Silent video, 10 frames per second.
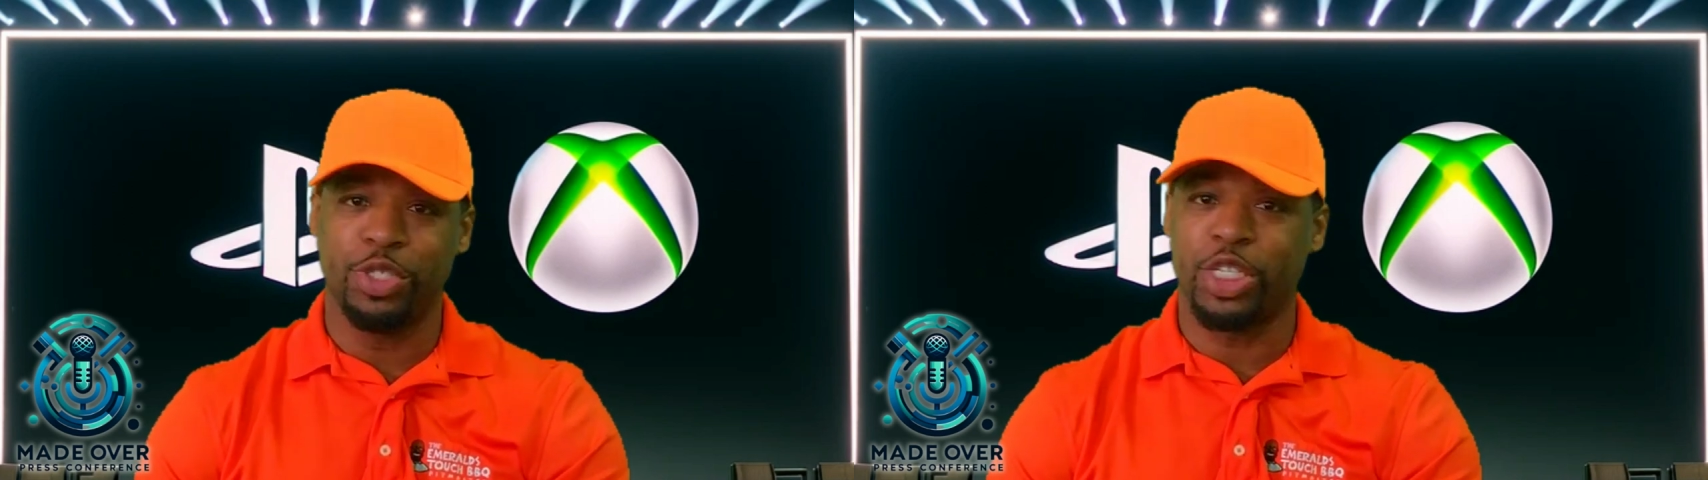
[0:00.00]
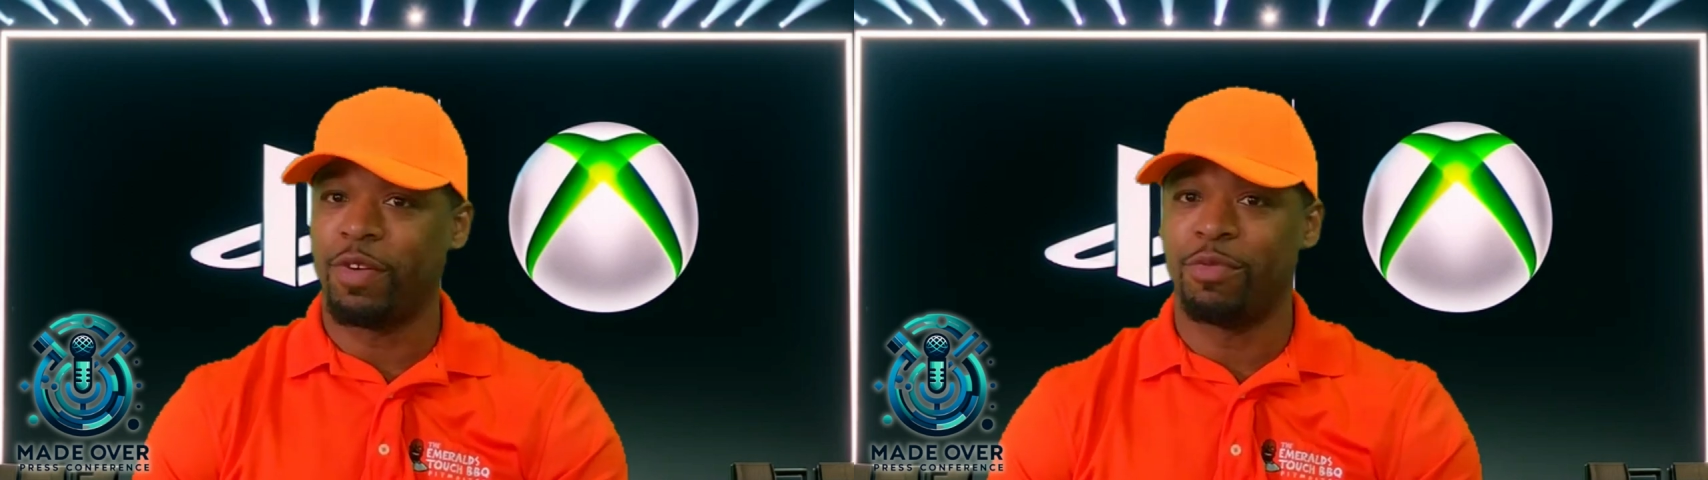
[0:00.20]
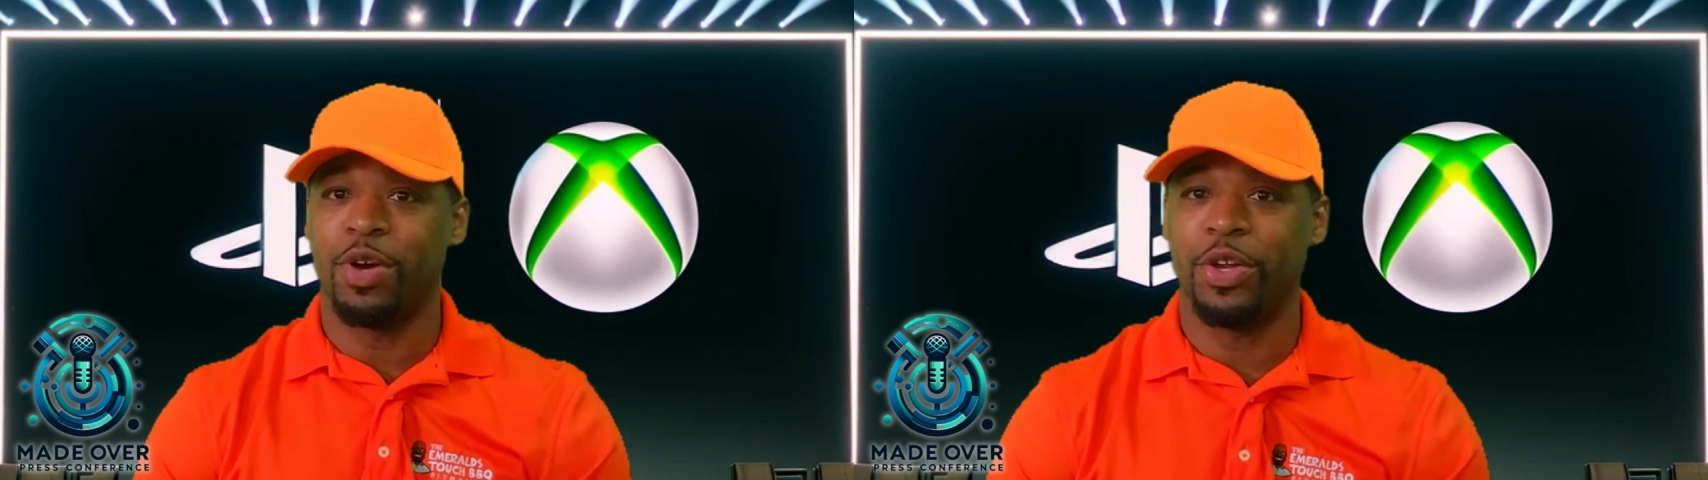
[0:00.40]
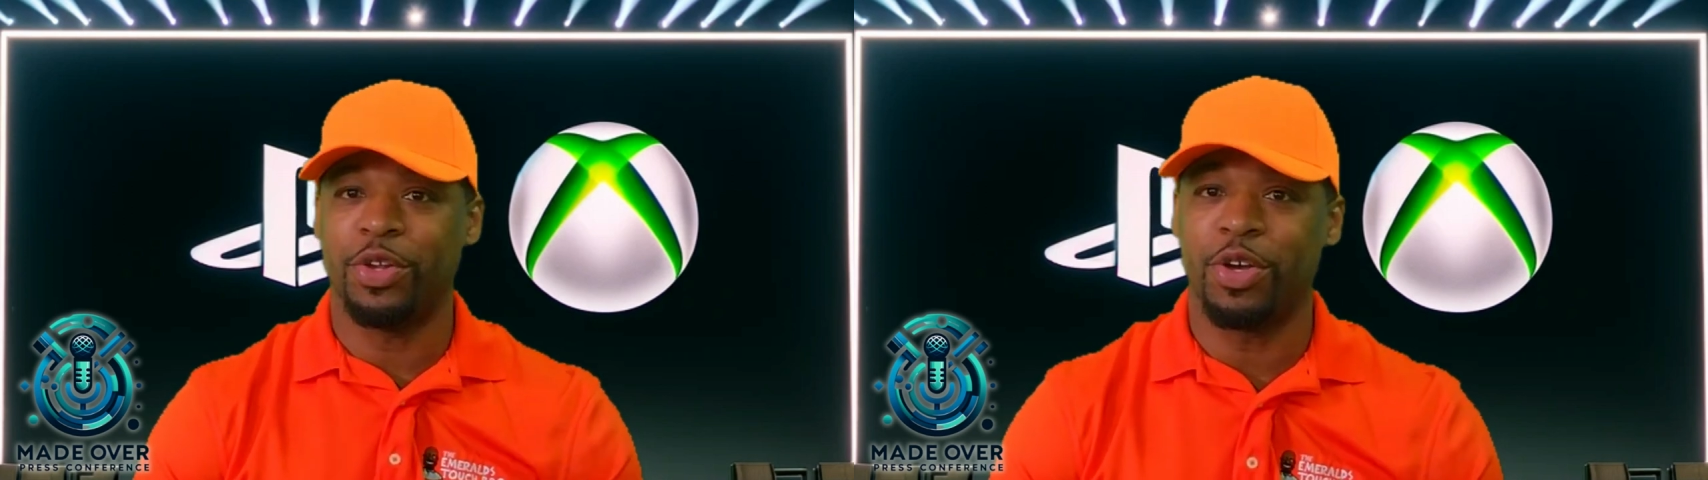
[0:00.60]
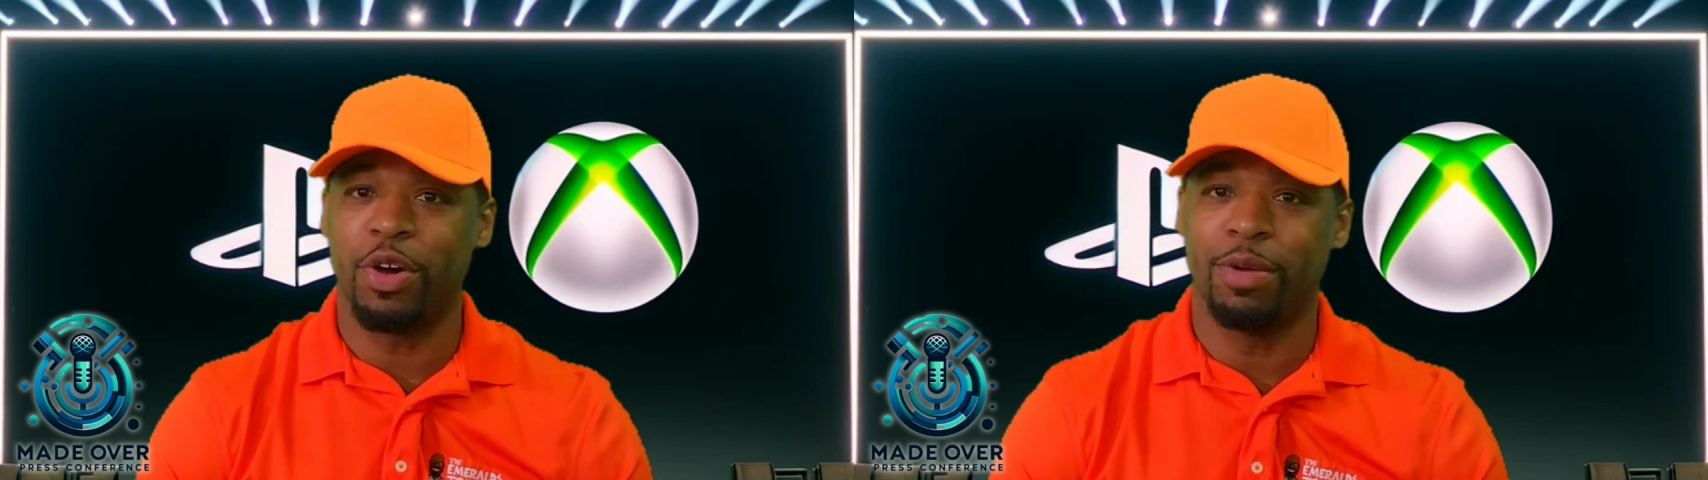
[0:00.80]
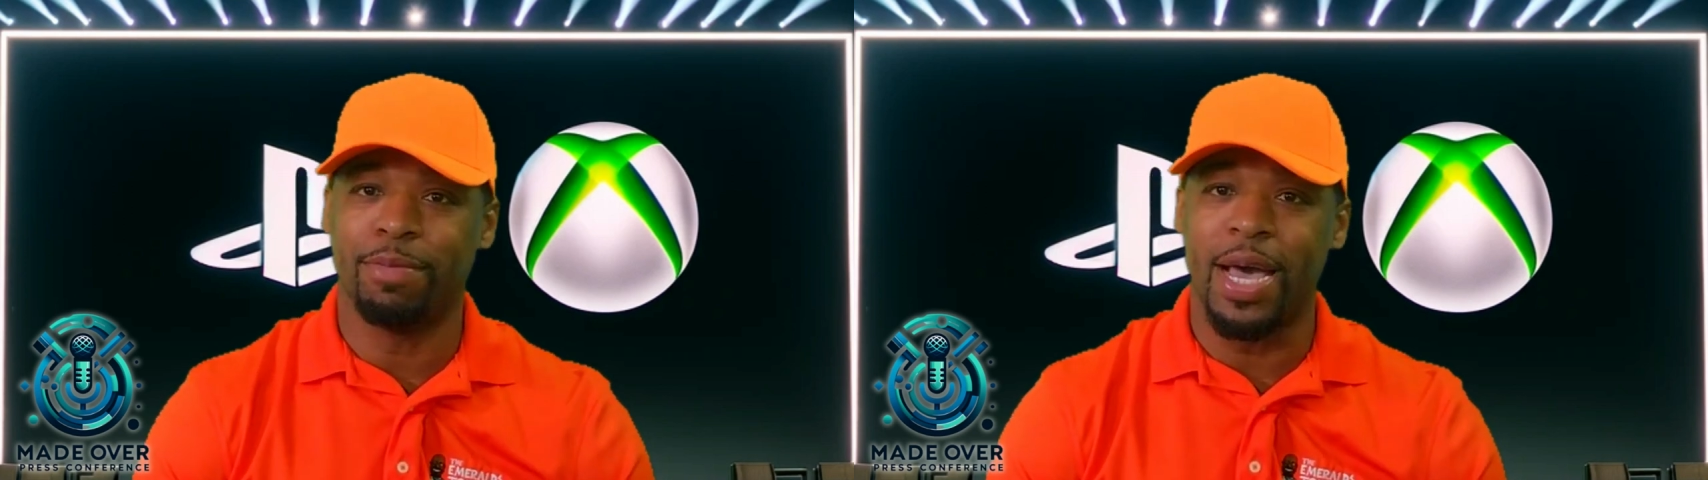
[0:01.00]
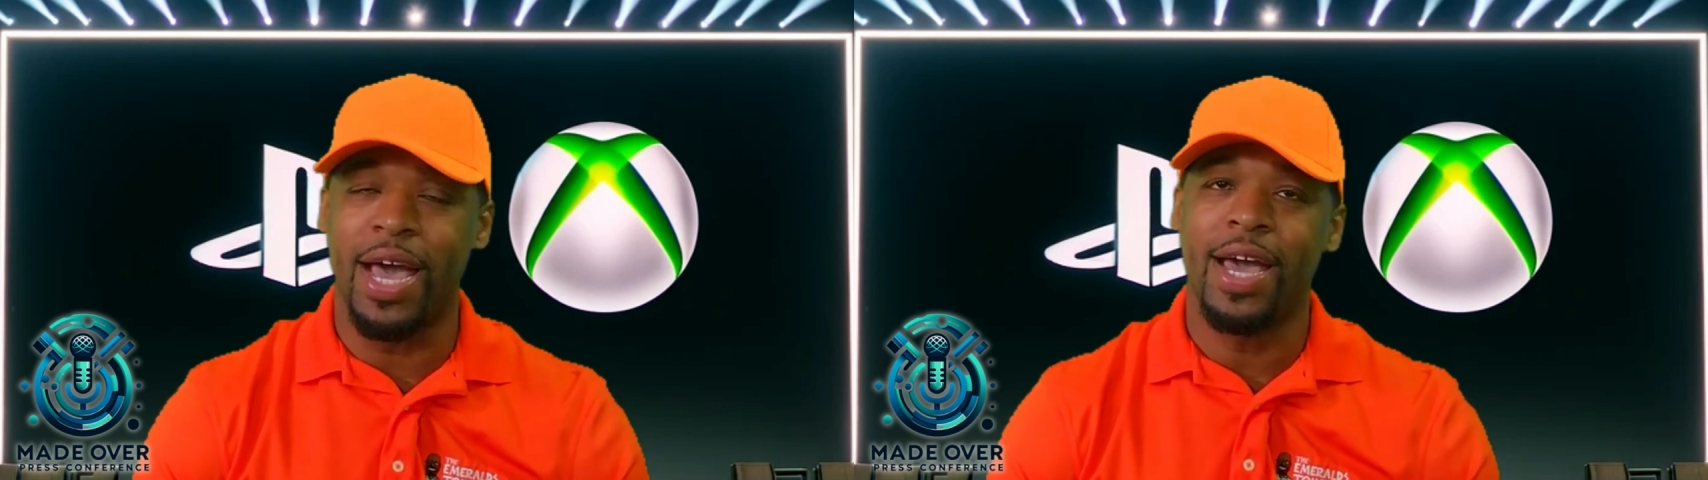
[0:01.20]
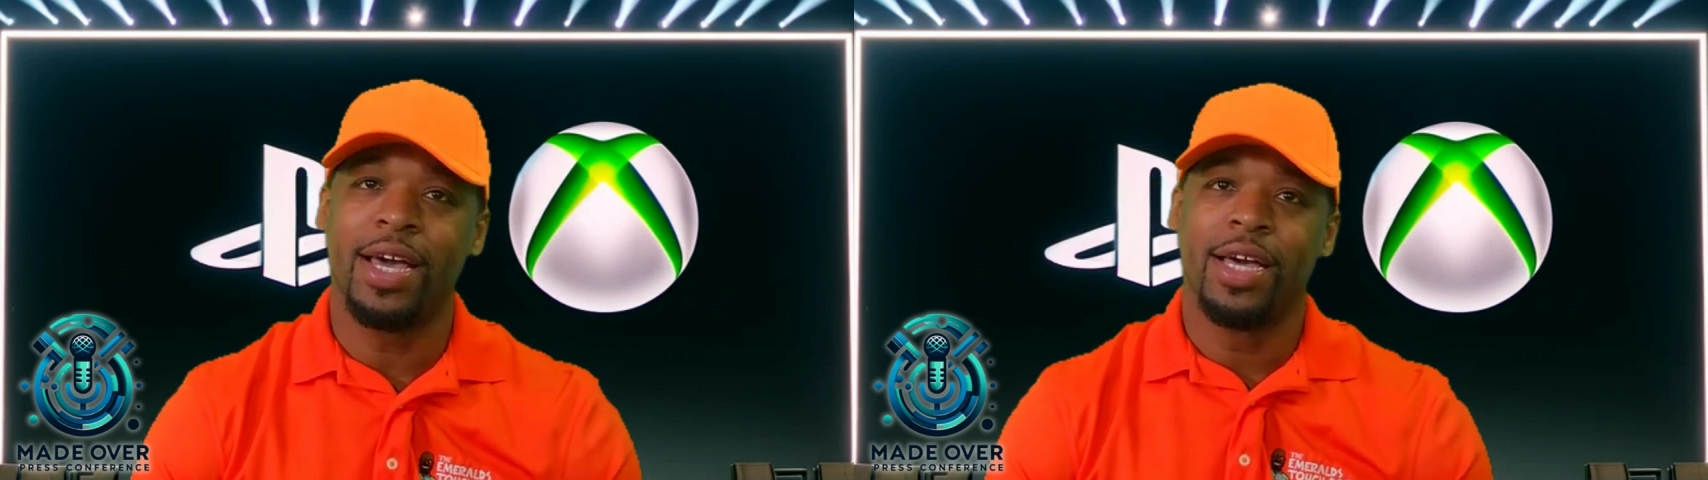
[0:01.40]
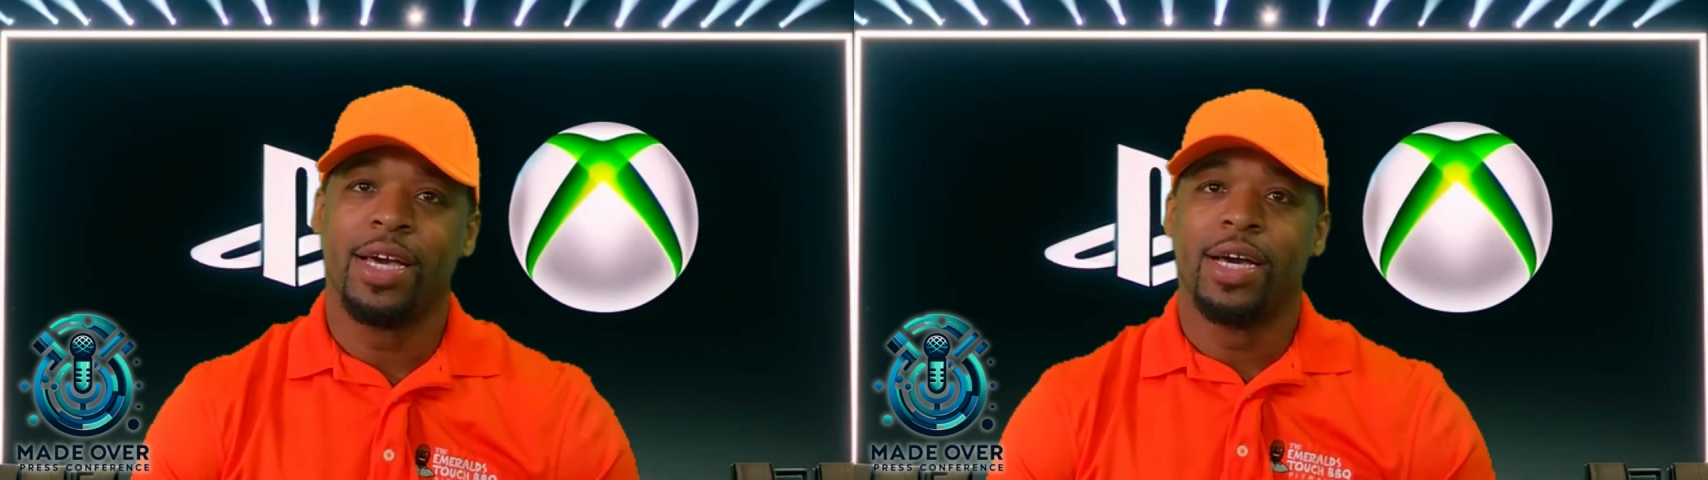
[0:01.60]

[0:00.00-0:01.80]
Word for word: whichever one you're going by.